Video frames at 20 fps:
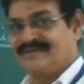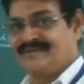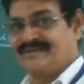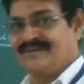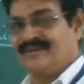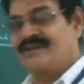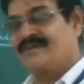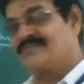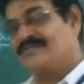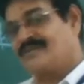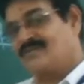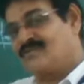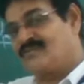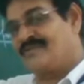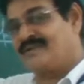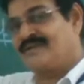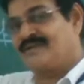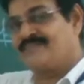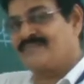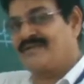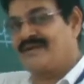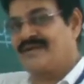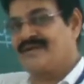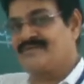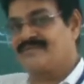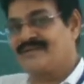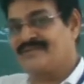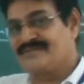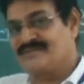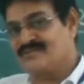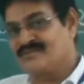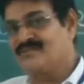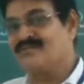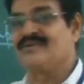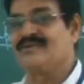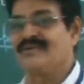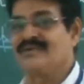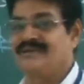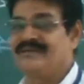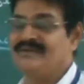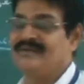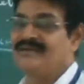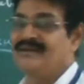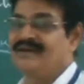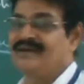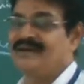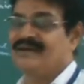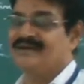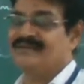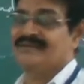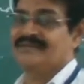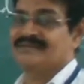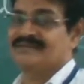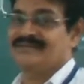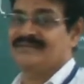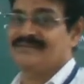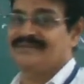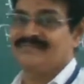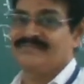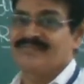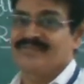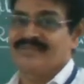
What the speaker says: of the Roman Empire was ruled under the